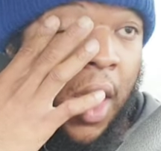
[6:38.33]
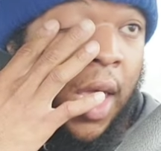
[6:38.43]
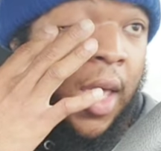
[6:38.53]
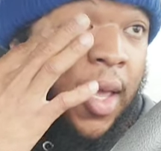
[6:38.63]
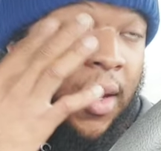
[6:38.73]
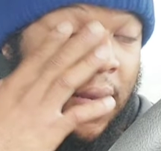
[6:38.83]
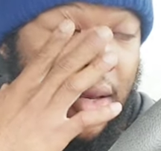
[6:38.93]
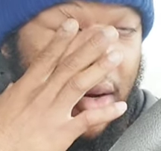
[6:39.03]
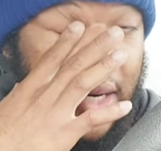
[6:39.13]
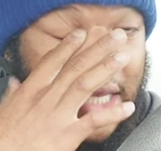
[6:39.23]
And
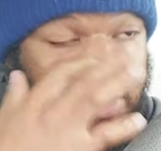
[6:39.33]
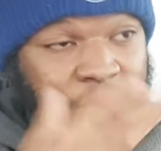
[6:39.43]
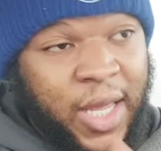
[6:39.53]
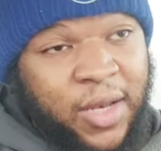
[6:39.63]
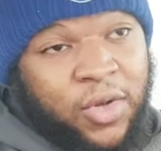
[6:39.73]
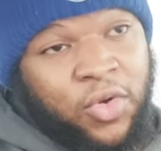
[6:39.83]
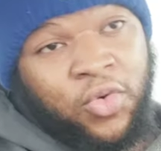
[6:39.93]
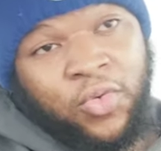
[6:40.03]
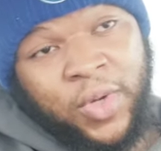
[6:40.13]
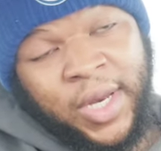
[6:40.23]
you know that's what they do
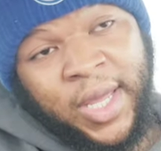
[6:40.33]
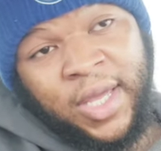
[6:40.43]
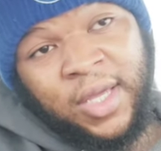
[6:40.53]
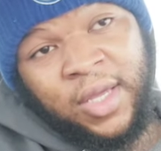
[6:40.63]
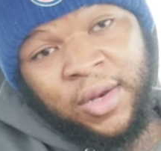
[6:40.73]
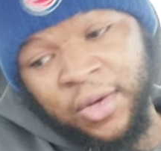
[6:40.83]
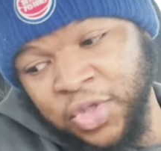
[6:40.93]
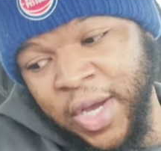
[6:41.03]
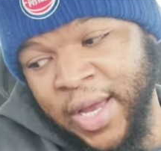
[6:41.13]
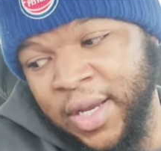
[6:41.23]
when they, you know,
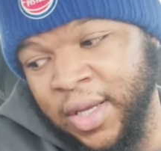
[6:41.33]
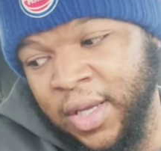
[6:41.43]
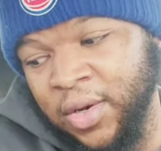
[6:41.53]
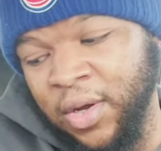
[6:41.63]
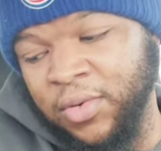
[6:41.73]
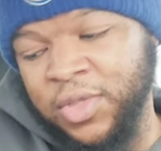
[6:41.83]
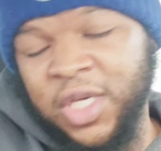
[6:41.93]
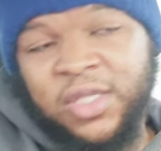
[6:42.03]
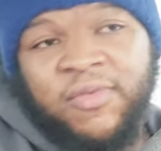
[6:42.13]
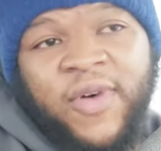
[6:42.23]
try to, you know,
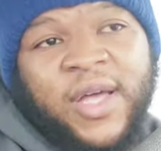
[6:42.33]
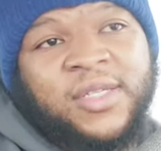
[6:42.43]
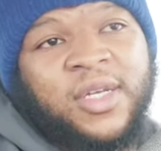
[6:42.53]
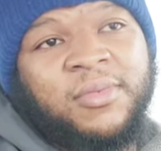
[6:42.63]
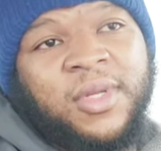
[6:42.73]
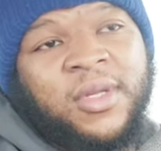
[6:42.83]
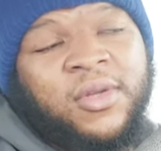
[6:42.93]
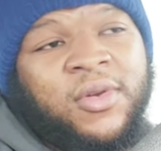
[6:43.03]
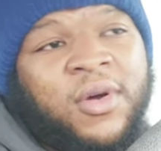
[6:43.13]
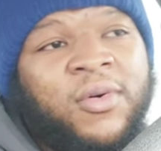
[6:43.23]
justify something.
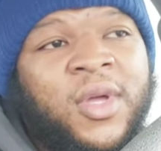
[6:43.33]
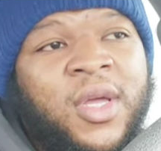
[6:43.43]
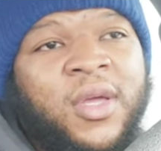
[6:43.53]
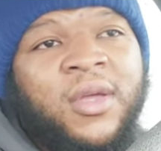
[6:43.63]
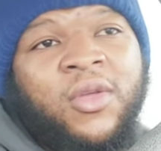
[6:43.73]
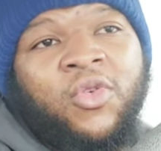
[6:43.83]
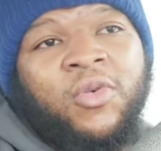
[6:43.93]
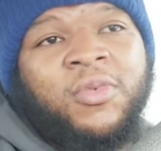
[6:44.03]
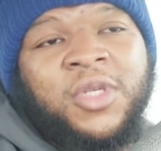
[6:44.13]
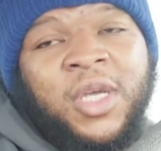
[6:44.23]
You know, you
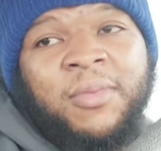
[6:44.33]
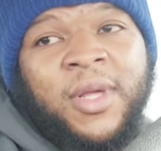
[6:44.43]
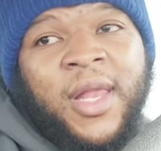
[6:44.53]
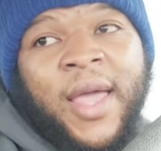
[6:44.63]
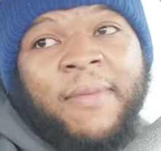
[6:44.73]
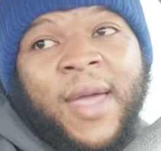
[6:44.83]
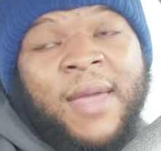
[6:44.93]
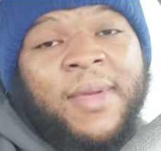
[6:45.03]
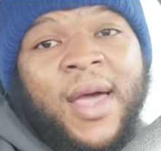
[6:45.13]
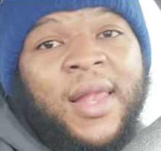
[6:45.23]
can she can be like,
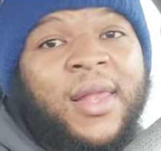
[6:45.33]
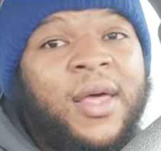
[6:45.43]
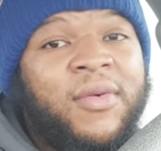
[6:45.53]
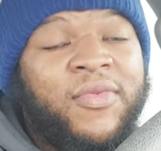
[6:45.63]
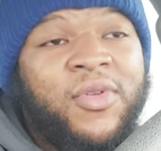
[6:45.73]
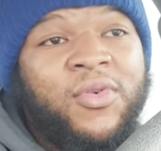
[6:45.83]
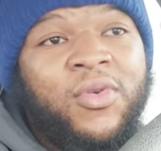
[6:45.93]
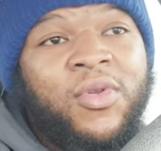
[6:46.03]
baby, I love you.